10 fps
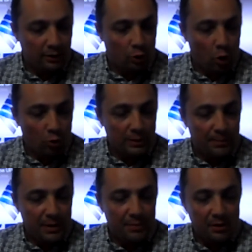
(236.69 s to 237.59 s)
and cloud
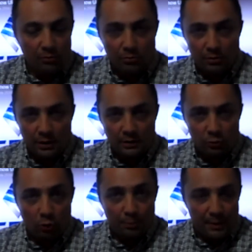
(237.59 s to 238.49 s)
BBU
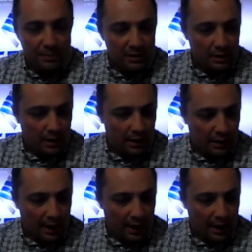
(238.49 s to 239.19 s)
and cloud BB